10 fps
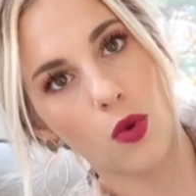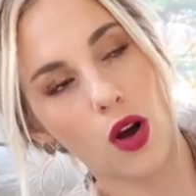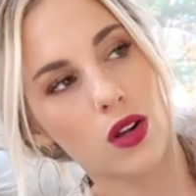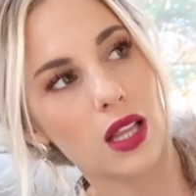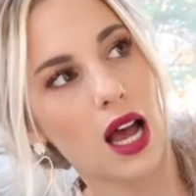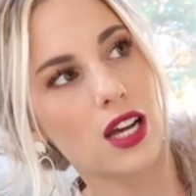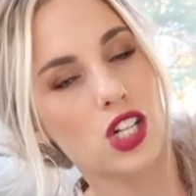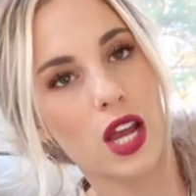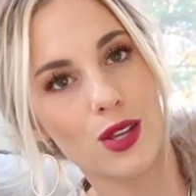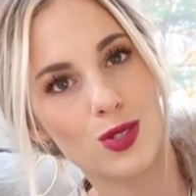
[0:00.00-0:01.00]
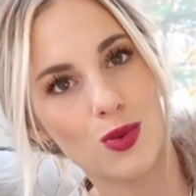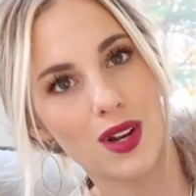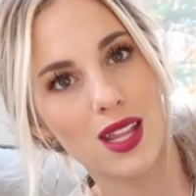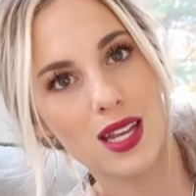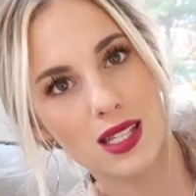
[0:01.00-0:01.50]
wall collage, I used
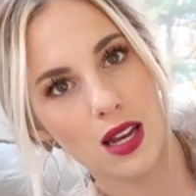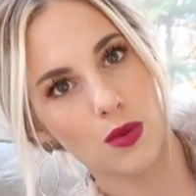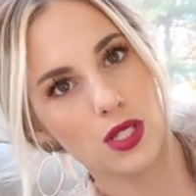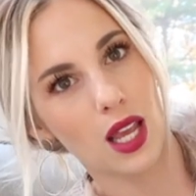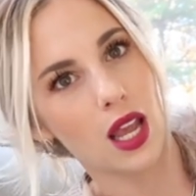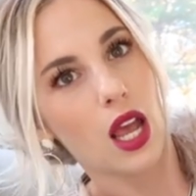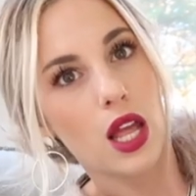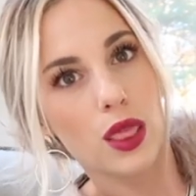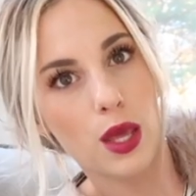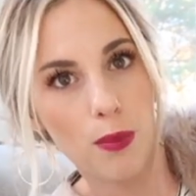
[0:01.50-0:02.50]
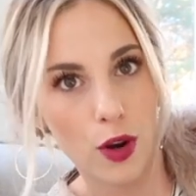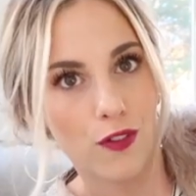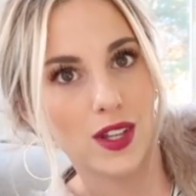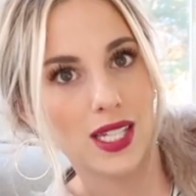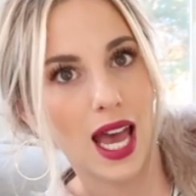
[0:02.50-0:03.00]
one of these, and it was like the
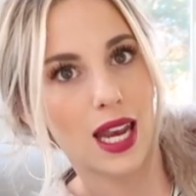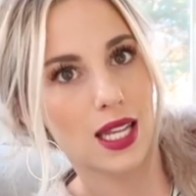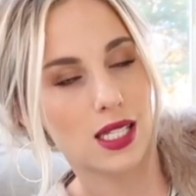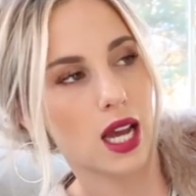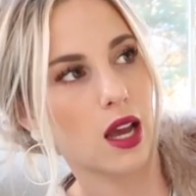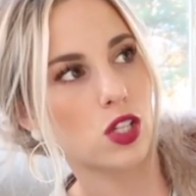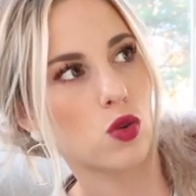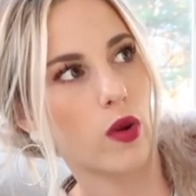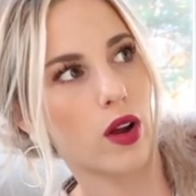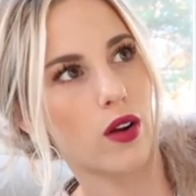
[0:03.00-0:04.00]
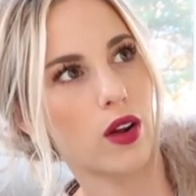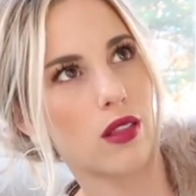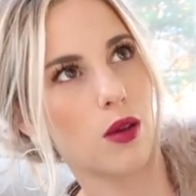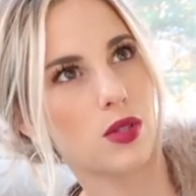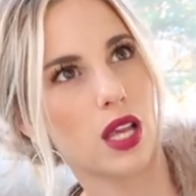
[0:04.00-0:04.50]
perfect added touch
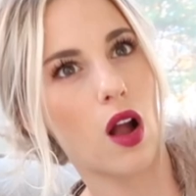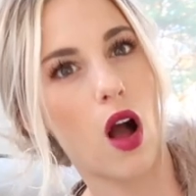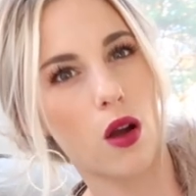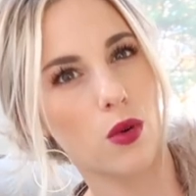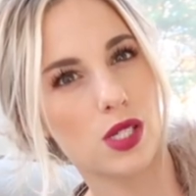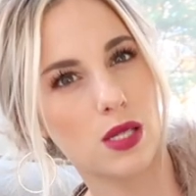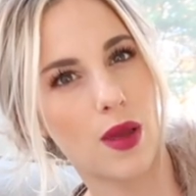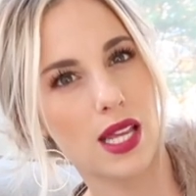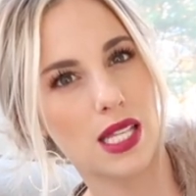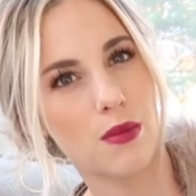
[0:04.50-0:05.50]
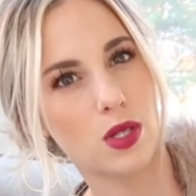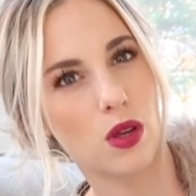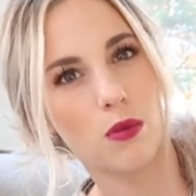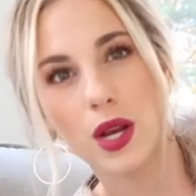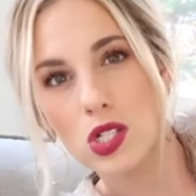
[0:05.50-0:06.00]
where there was like awkward space in
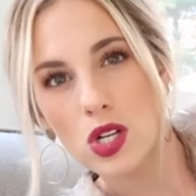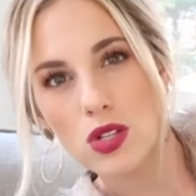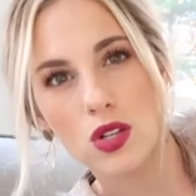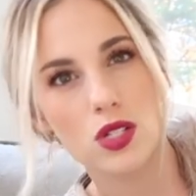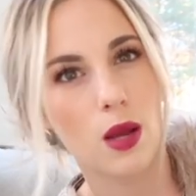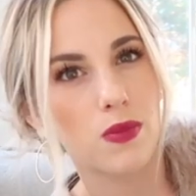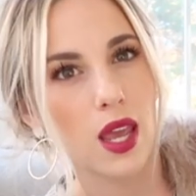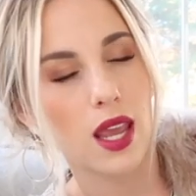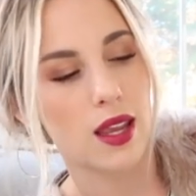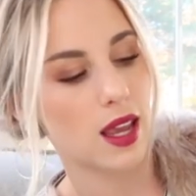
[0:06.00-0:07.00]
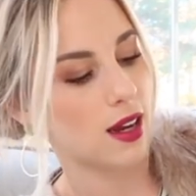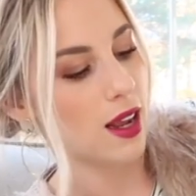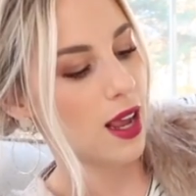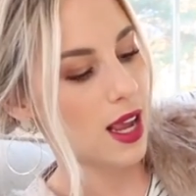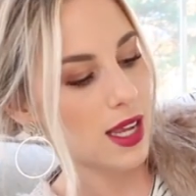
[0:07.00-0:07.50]
between pictures or something.
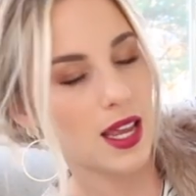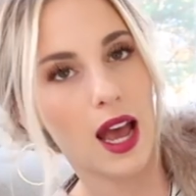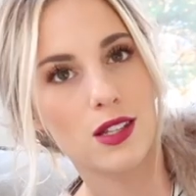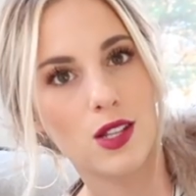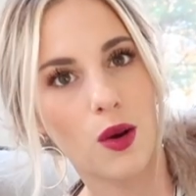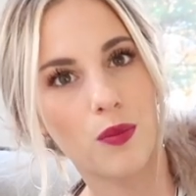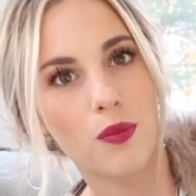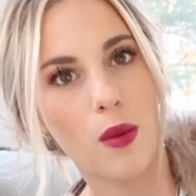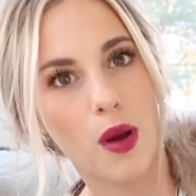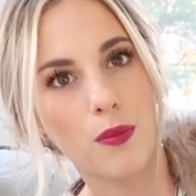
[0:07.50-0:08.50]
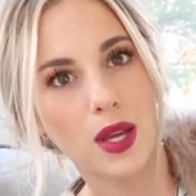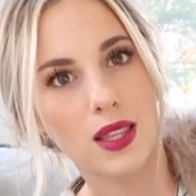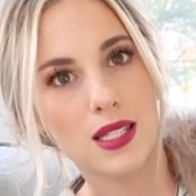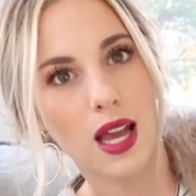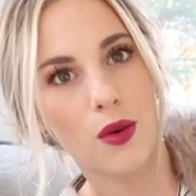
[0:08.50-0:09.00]
And yeah, so my mom
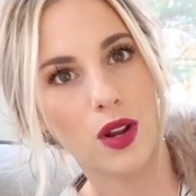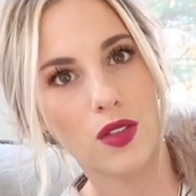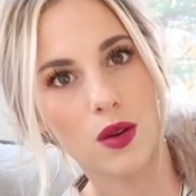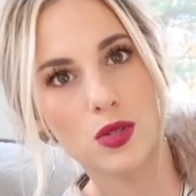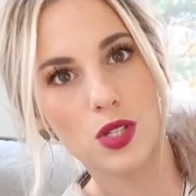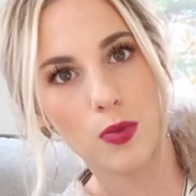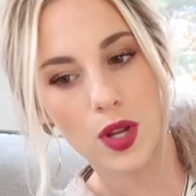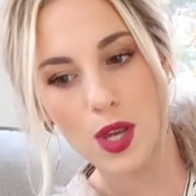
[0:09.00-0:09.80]
picked this out and I thought it was super